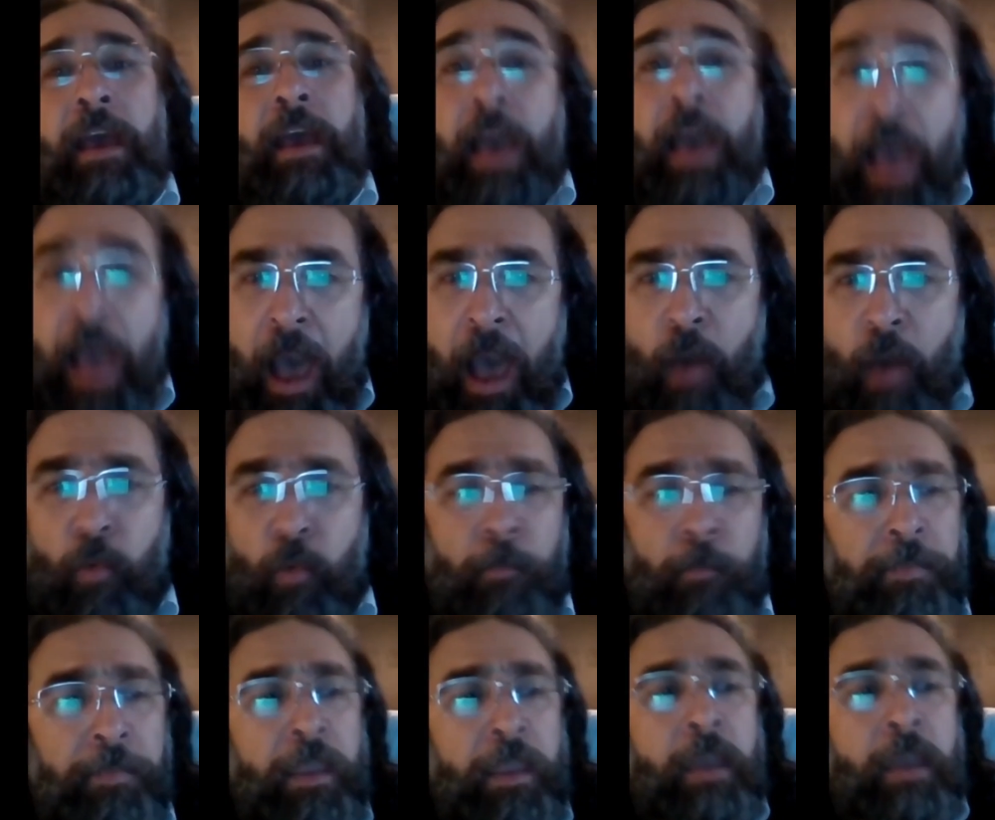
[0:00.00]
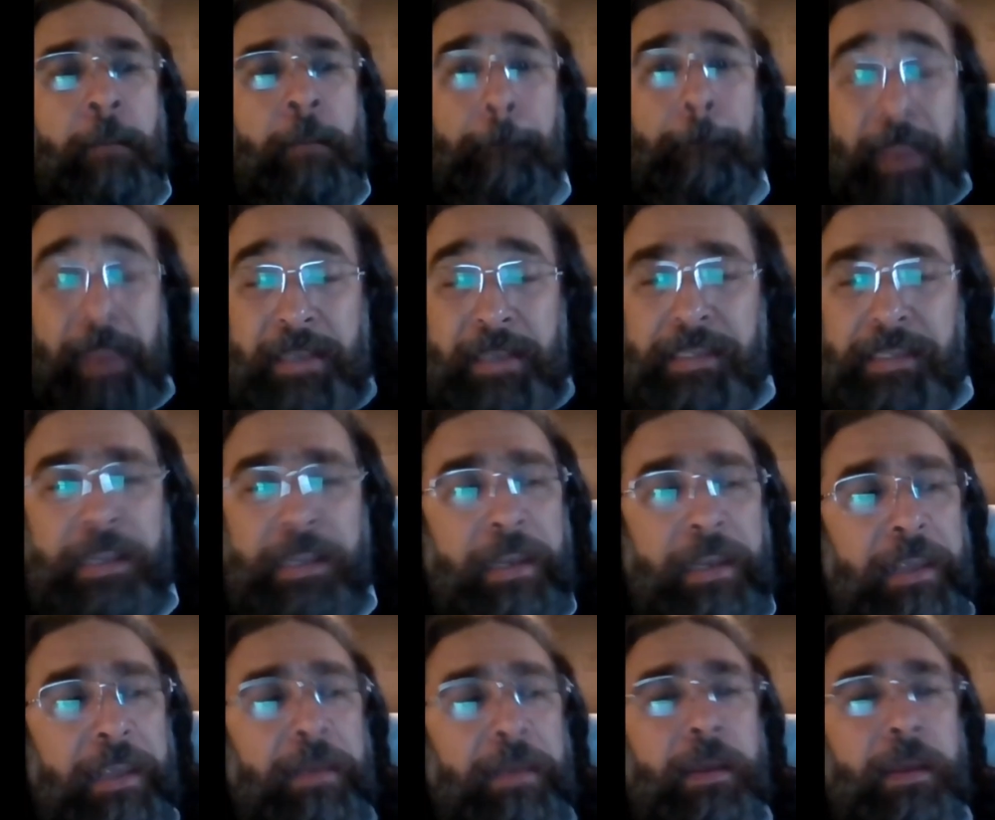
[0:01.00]
How?
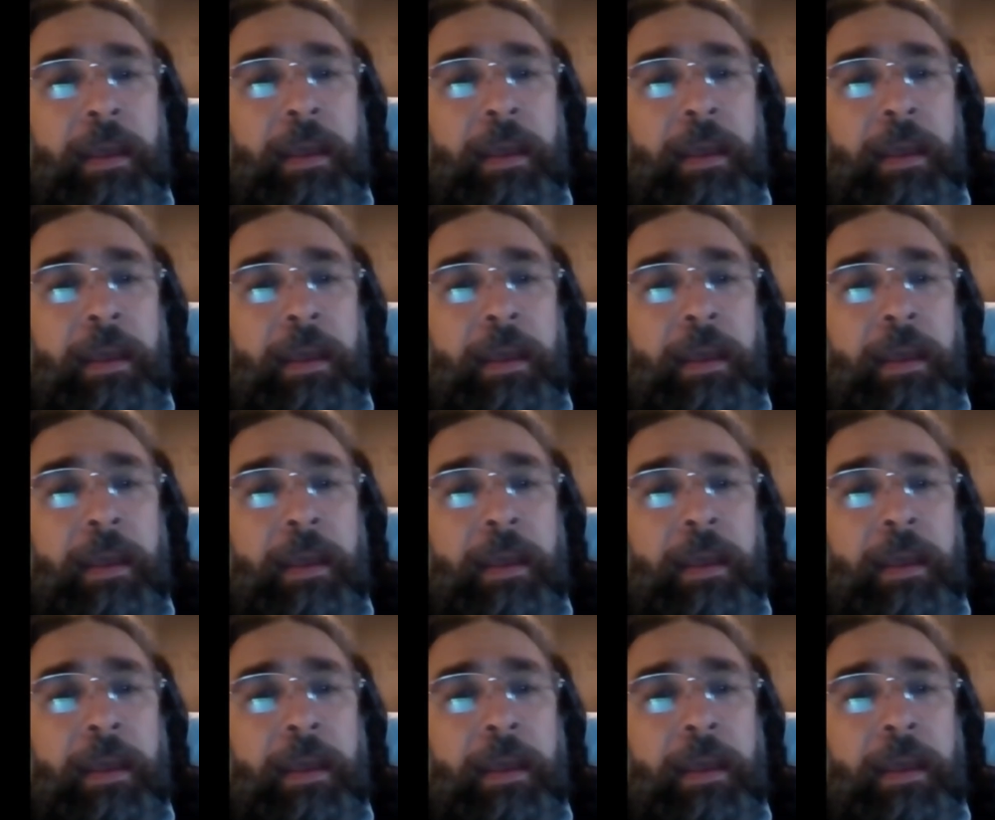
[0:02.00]
Basically,